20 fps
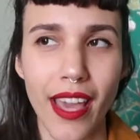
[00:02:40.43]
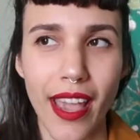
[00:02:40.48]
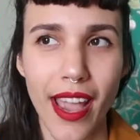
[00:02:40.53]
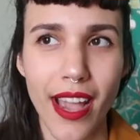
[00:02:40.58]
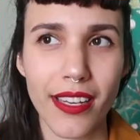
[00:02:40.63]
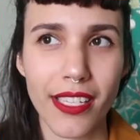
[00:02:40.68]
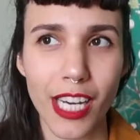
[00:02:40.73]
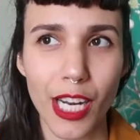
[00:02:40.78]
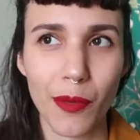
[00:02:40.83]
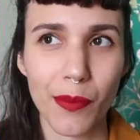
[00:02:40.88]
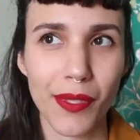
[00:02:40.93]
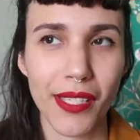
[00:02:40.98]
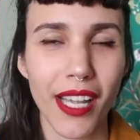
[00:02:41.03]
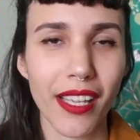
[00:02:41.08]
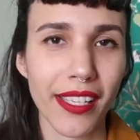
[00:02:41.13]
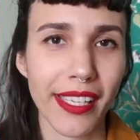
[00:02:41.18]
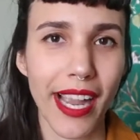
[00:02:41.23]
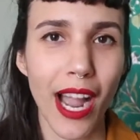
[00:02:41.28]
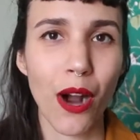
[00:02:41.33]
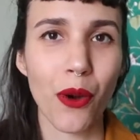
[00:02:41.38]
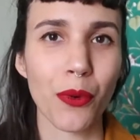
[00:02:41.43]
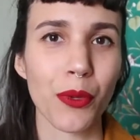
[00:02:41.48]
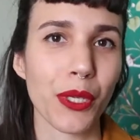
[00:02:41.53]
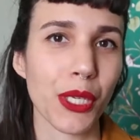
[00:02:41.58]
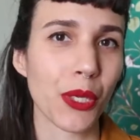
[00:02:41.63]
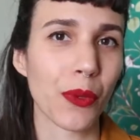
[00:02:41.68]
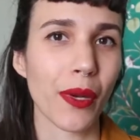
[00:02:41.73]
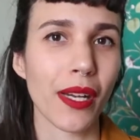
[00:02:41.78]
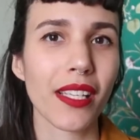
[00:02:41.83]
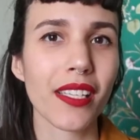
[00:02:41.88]
they end up selling out
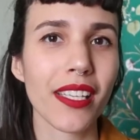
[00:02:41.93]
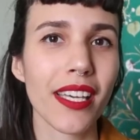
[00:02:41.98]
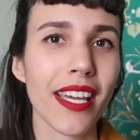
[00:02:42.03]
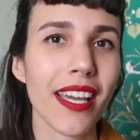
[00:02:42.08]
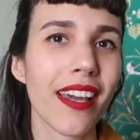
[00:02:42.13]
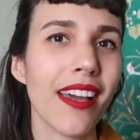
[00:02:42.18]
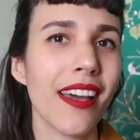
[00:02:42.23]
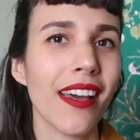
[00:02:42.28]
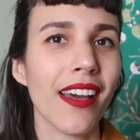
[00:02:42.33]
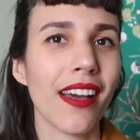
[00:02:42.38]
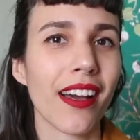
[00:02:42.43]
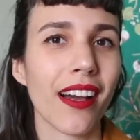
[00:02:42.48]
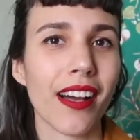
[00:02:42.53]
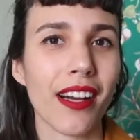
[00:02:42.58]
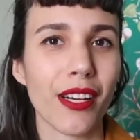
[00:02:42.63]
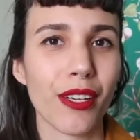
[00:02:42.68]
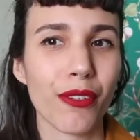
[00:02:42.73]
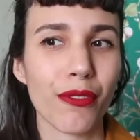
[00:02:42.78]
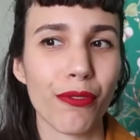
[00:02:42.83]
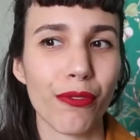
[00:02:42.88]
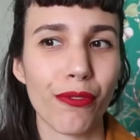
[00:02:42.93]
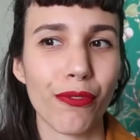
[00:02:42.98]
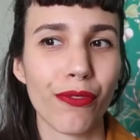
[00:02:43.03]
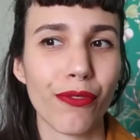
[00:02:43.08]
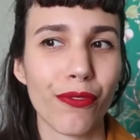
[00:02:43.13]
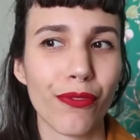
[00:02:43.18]
really quickly of